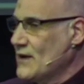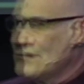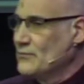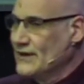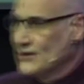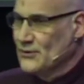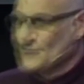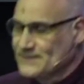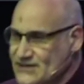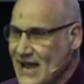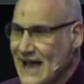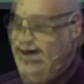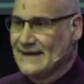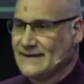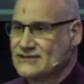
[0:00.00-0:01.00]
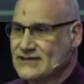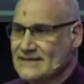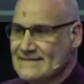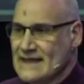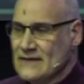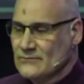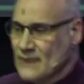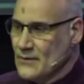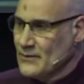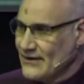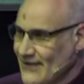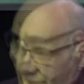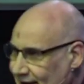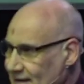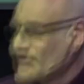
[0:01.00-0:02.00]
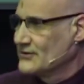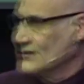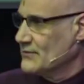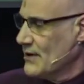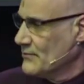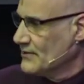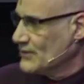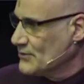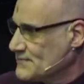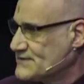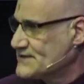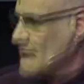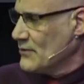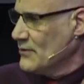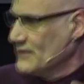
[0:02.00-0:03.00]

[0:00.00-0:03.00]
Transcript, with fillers: we're uptight, when we're angry, when we're upset, when we're